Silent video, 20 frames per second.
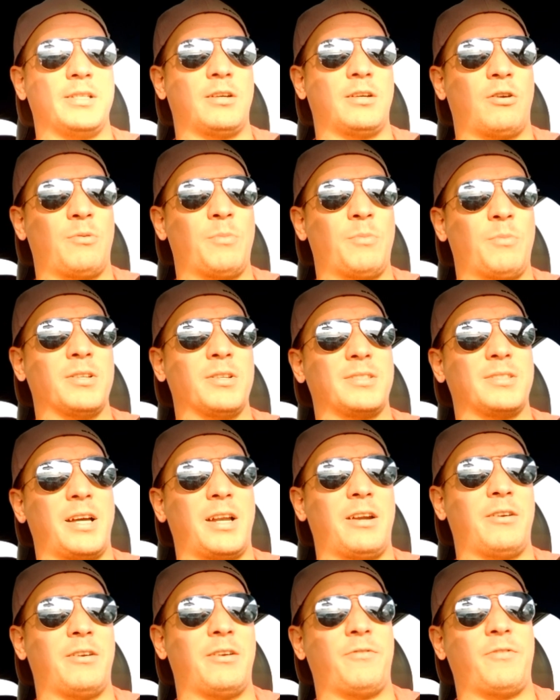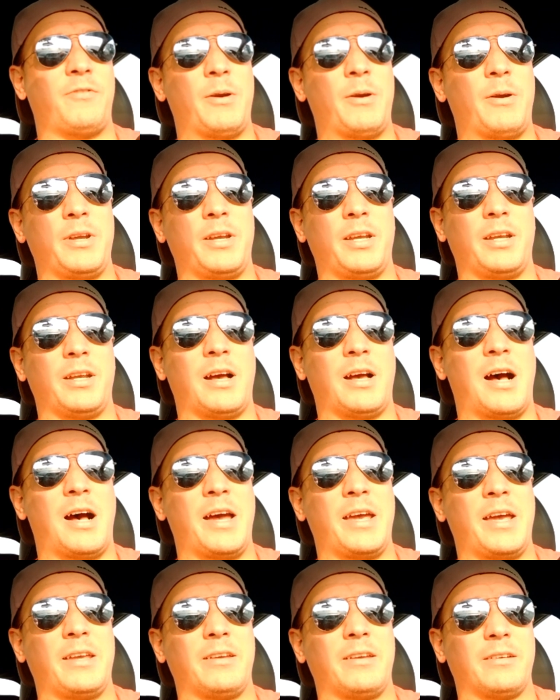are months that are very
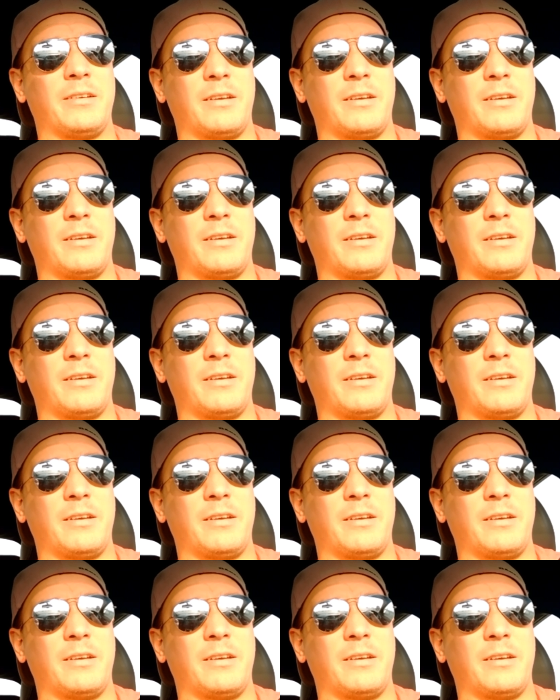high